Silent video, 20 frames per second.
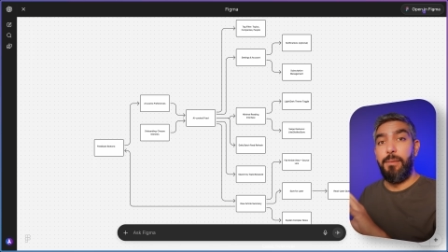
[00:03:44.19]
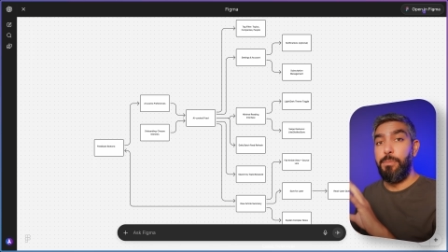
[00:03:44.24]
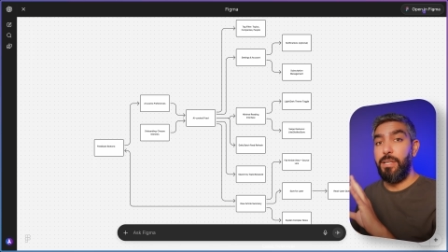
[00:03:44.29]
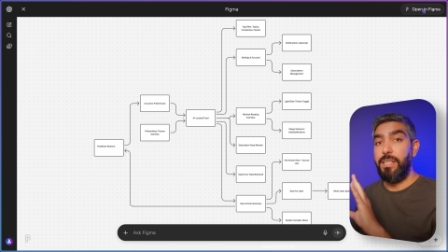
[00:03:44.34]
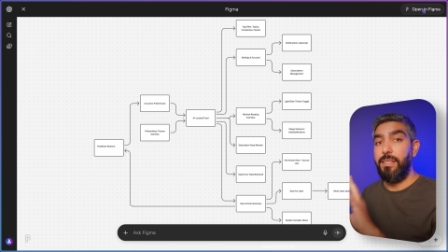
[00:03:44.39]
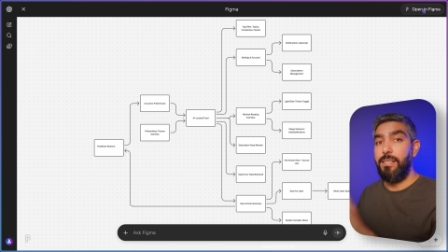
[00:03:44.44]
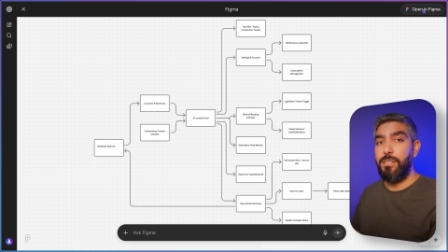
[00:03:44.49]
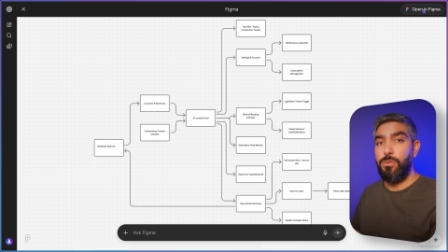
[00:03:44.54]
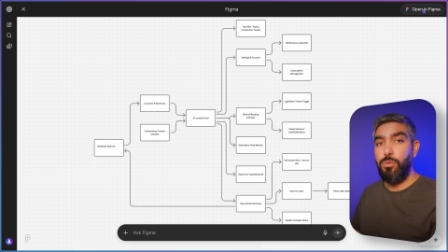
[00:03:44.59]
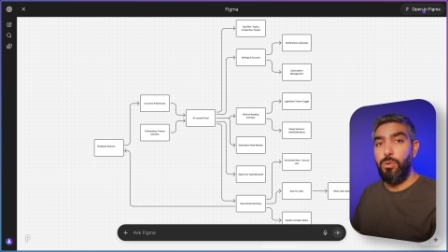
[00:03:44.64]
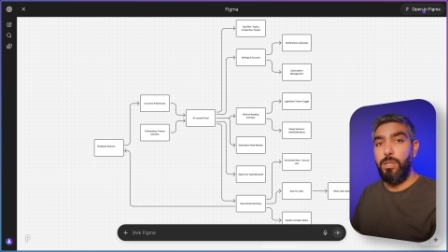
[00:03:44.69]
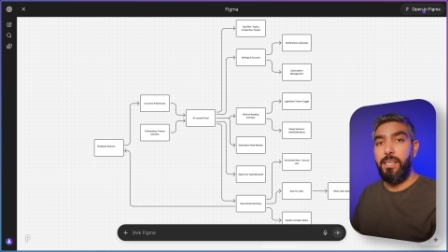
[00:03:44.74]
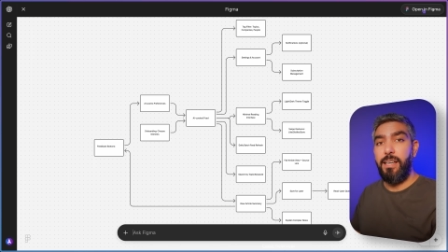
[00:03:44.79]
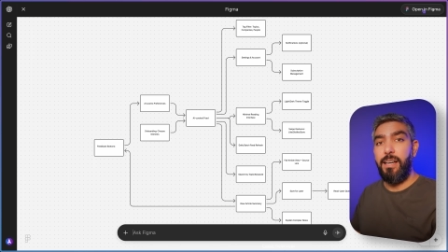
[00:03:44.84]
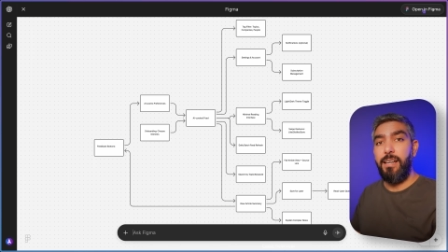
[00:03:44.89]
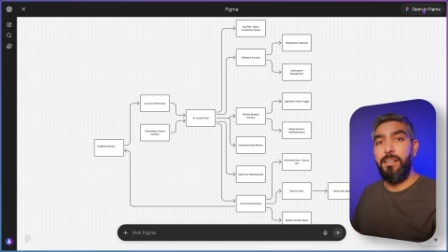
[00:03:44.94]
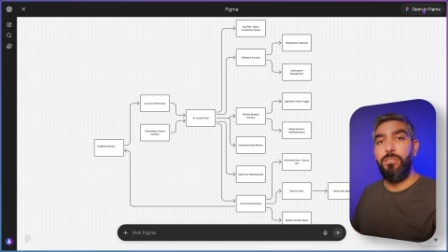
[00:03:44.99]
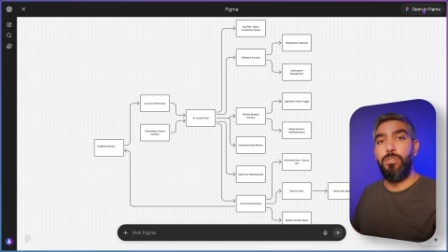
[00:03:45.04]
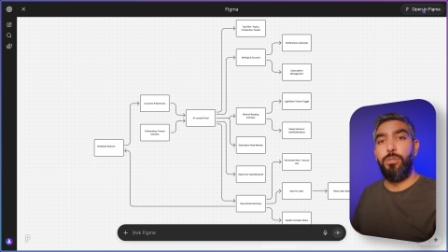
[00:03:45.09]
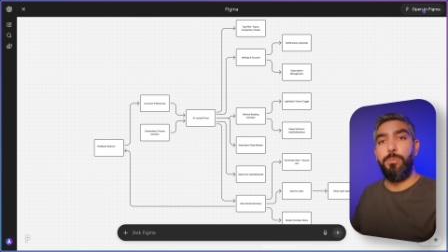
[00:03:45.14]
But this will
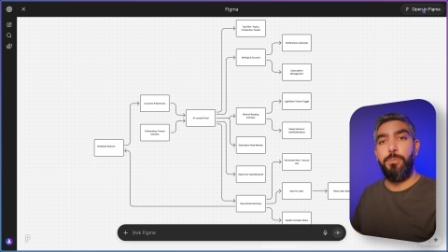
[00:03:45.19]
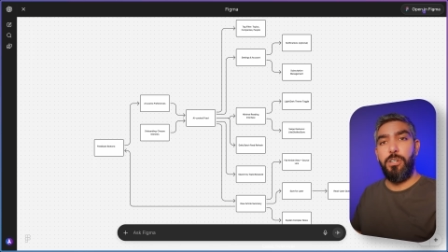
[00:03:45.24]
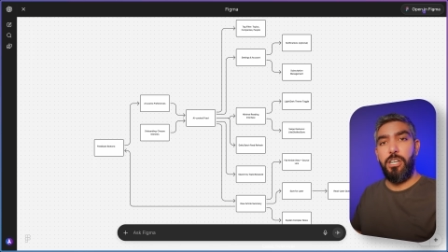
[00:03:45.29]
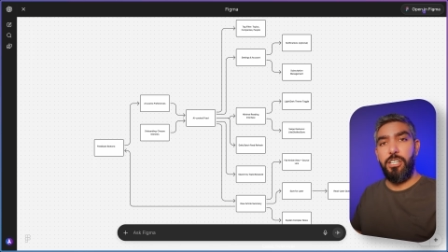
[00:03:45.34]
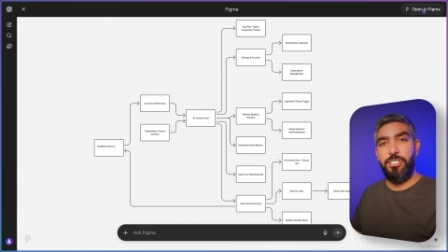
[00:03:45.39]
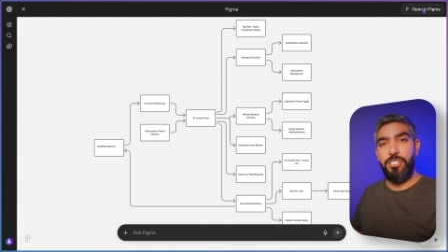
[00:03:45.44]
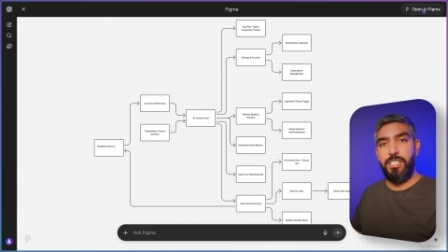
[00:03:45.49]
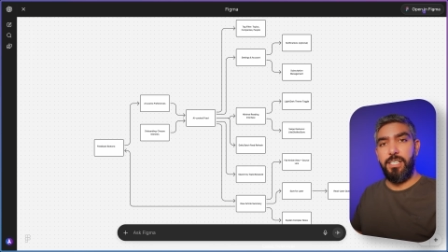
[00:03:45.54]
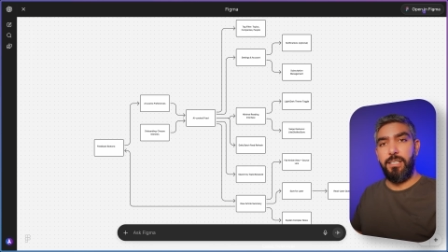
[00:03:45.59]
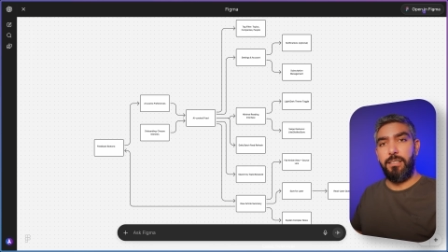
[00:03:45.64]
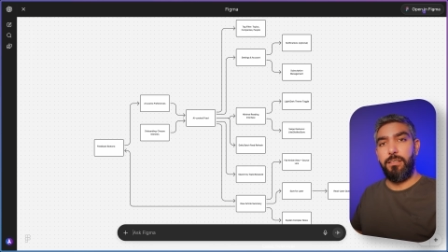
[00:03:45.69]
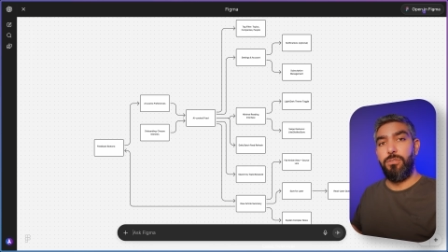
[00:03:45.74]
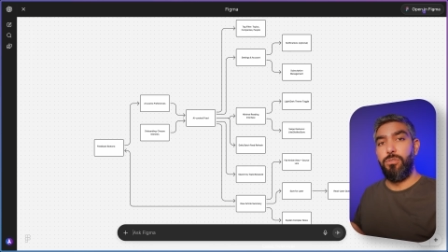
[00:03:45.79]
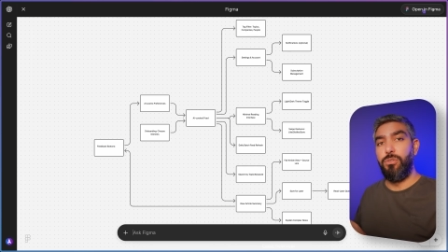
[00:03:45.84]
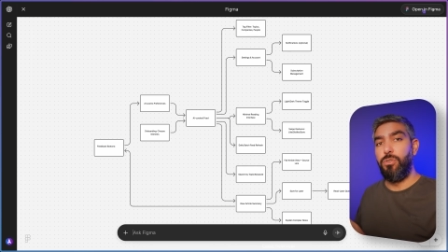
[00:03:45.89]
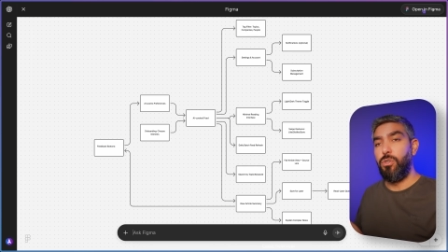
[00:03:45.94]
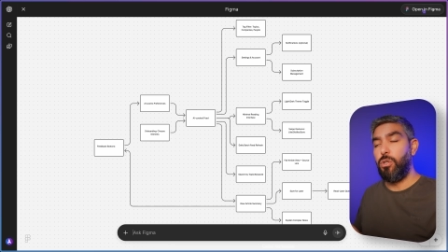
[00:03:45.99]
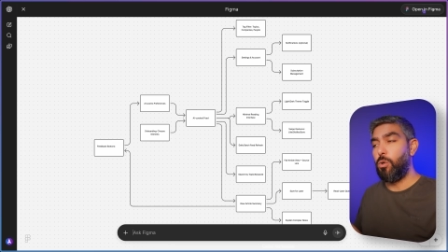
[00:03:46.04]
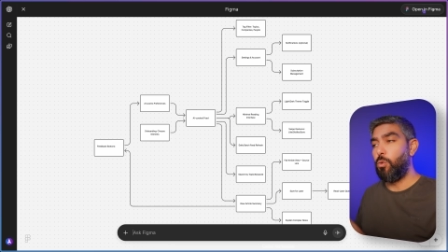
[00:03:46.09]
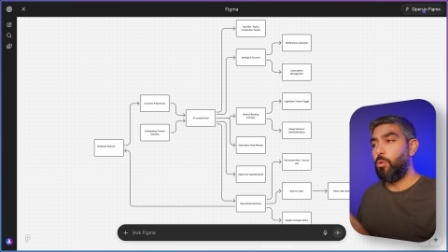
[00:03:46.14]
guide your project
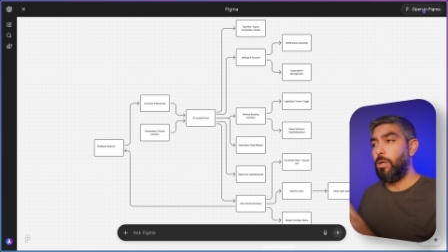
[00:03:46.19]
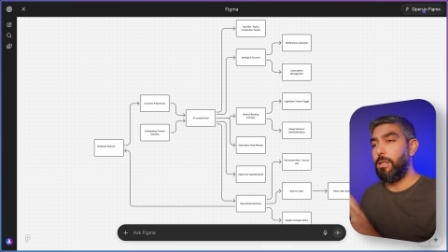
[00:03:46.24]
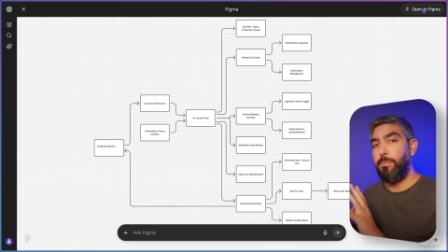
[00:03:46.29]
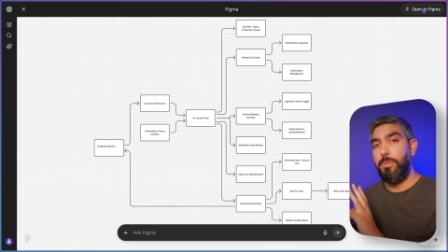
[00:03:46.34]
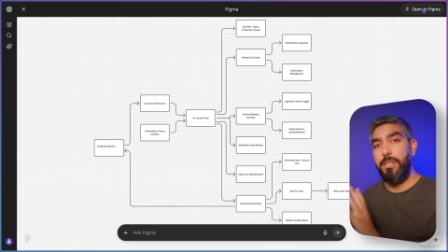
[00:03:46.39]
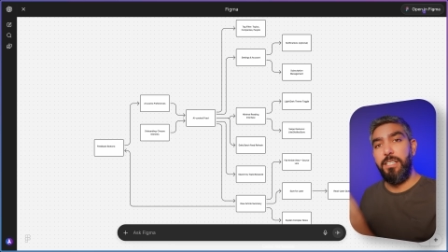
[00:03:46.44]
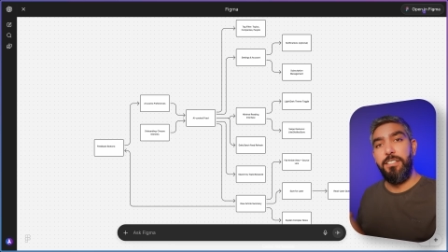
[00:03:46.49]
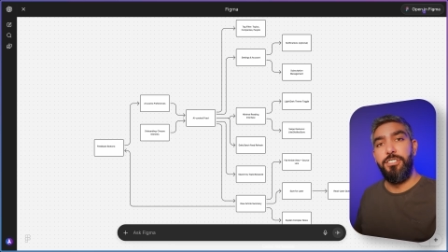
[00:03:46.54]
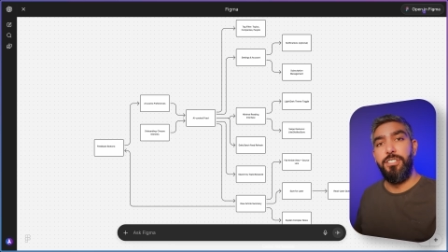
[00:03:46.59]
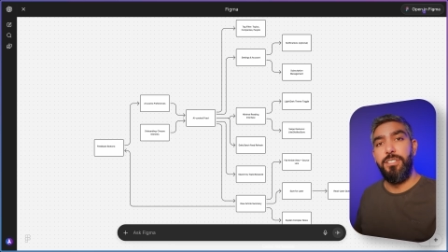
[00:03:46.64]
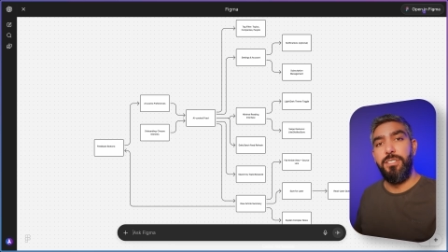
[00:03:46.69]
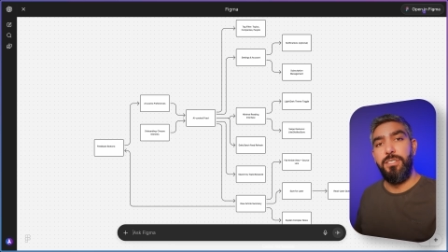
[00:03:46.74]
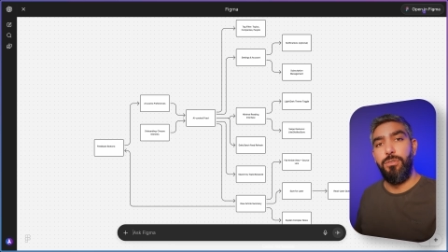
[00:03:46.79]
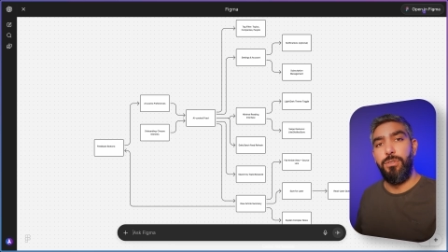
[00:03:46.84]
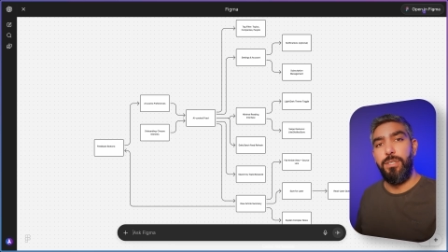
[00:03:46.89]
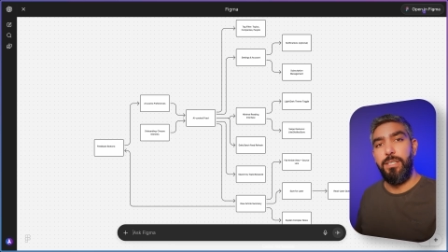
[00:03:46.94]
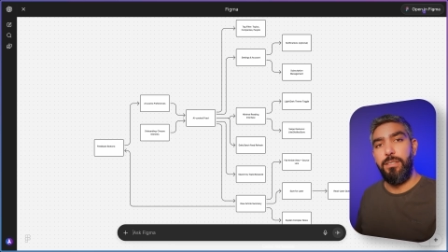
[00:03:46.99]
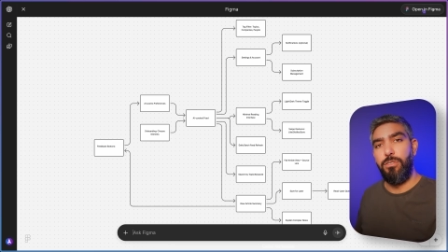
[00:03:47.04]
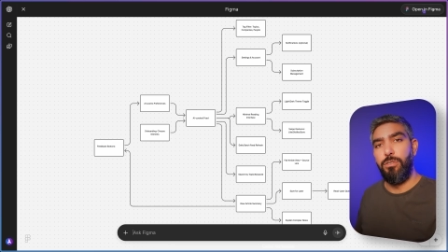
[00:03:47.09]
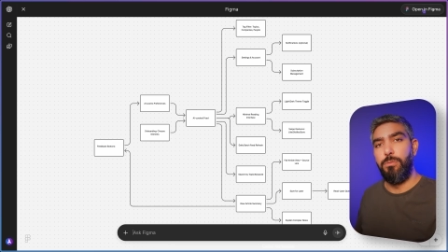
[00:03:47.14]
to know what pages you
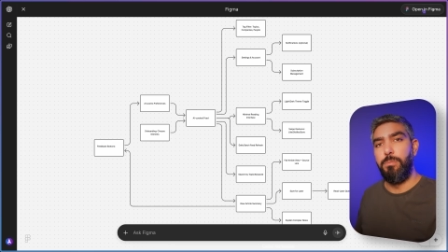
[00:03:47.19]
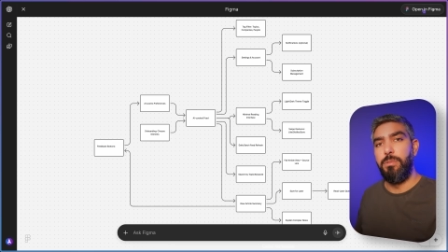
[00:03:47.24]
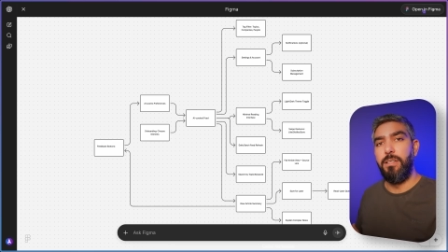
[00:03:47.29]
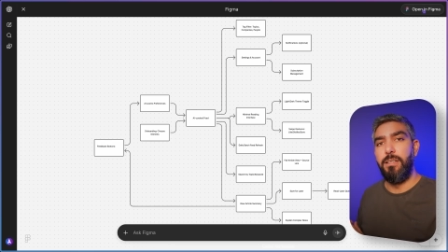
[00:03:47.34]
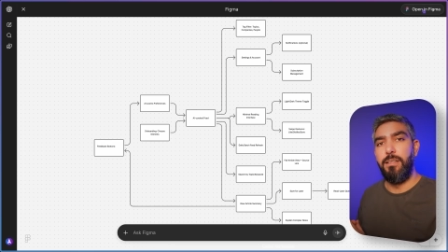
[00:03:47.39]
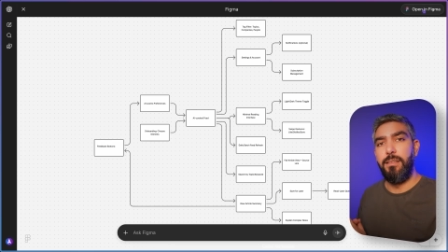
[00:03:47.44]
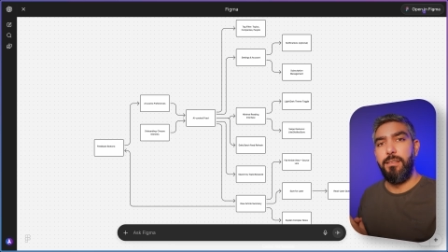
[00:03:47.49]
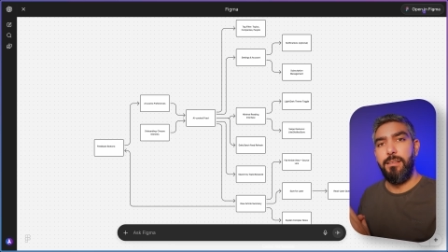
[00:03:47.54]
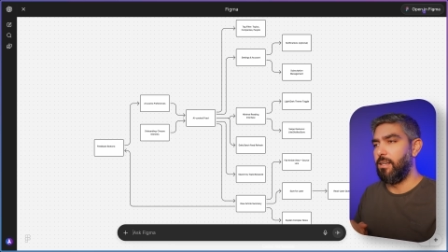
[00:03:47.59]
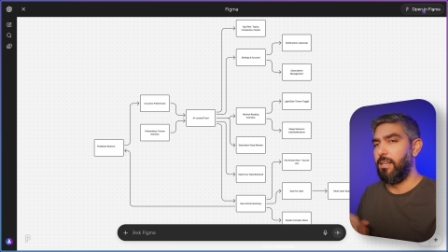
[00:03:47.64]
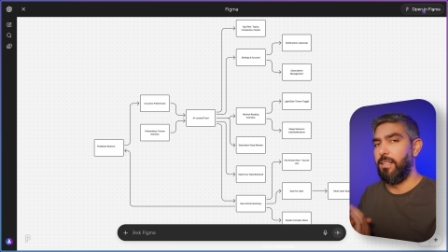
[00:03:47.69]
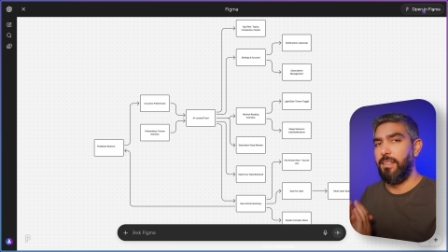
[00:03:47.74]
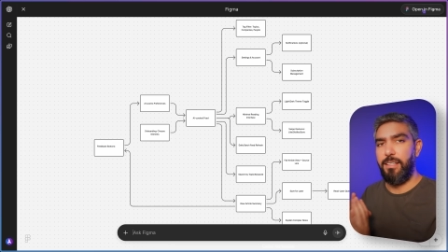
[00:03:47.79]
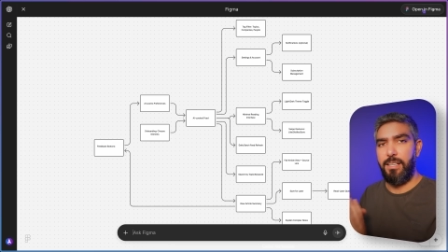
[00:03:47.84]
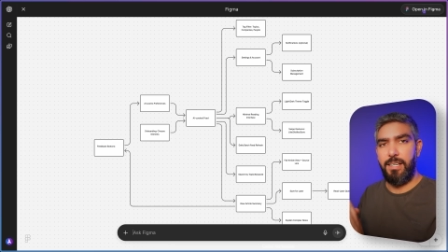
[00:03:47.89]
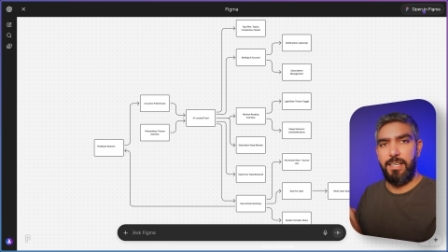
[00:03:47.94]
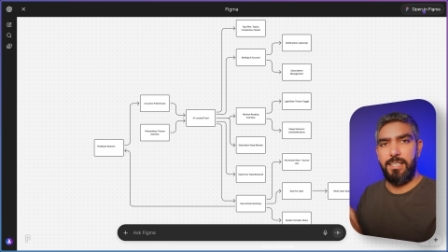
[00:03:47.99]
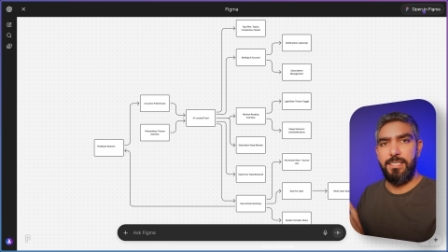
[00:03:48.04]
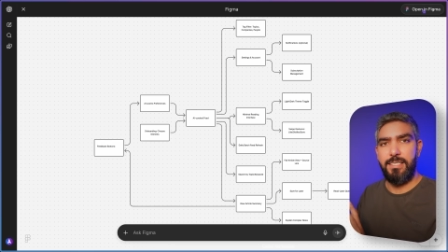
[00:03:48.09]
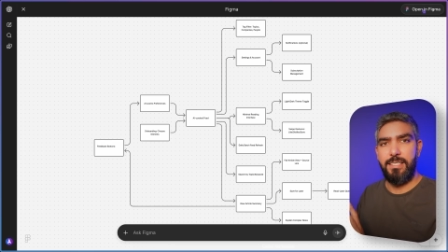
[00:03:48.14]
need to build in the
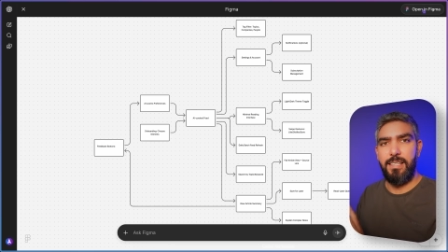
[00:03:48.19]
next